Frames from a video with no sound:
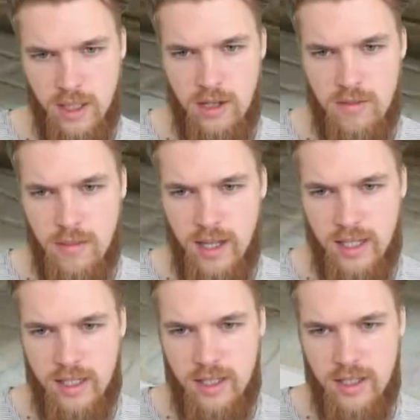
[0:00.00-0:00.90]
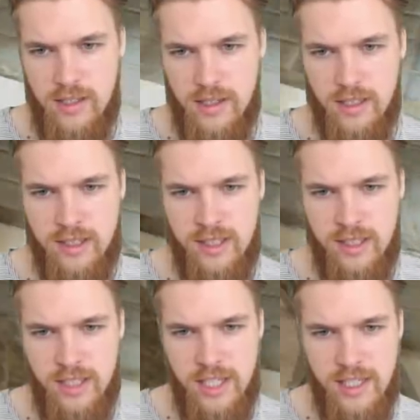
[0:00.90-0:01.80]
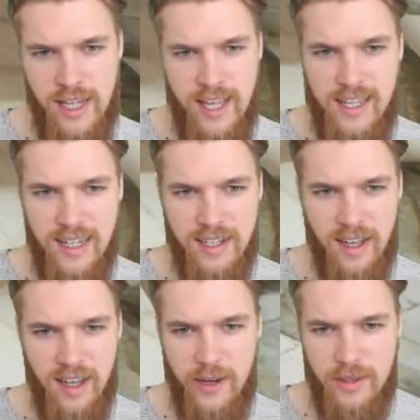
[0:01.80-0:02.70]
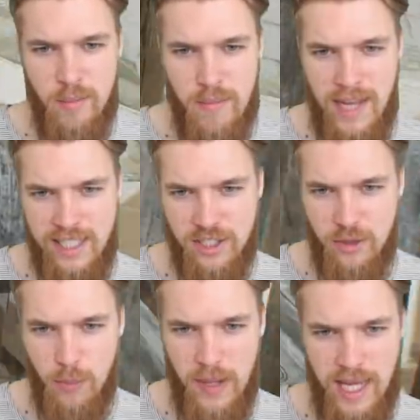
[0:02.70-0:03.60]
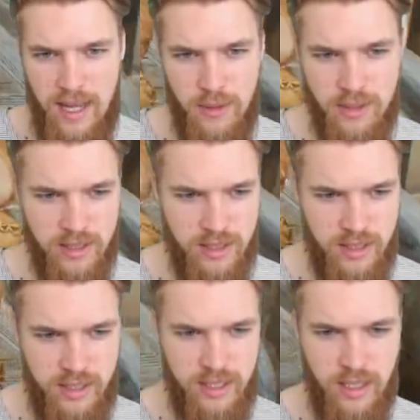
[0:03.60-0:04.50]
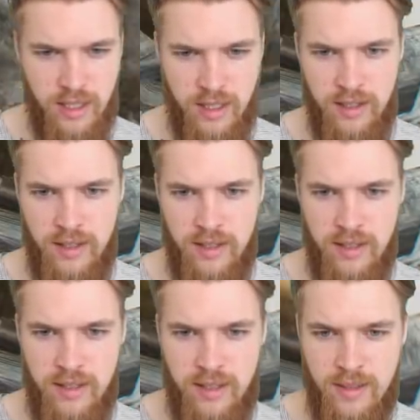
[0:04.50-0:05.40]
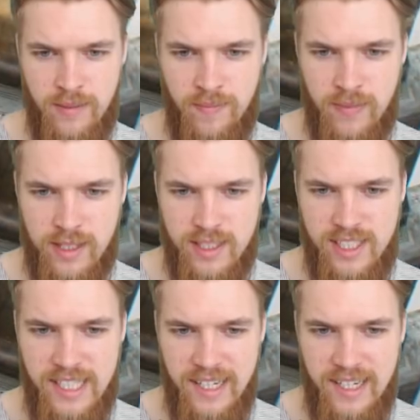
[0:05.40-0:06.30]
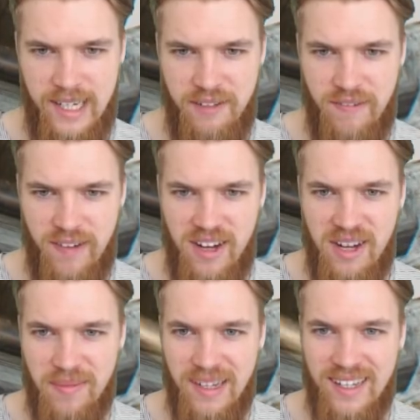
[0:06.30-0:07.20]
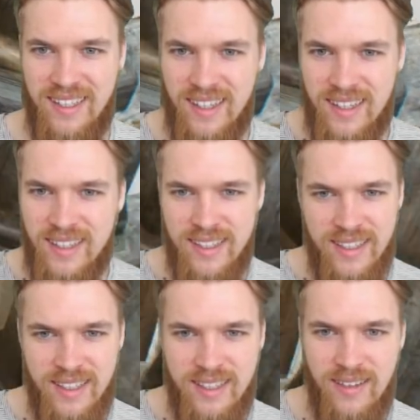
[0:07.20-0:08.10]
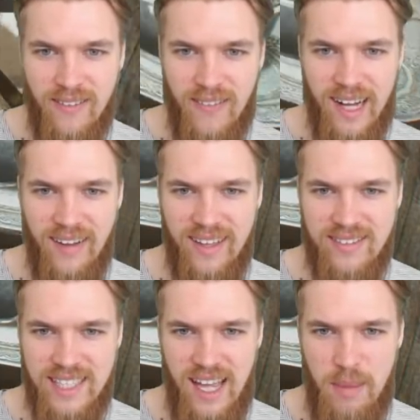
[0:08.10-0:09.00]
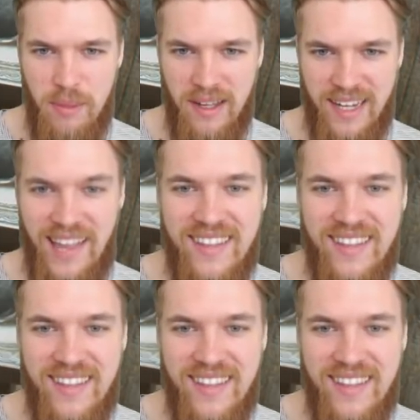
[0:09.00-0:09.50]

Oh my goodness! She's healing her with magical powers. Sickly farmer. Wow, that was epic.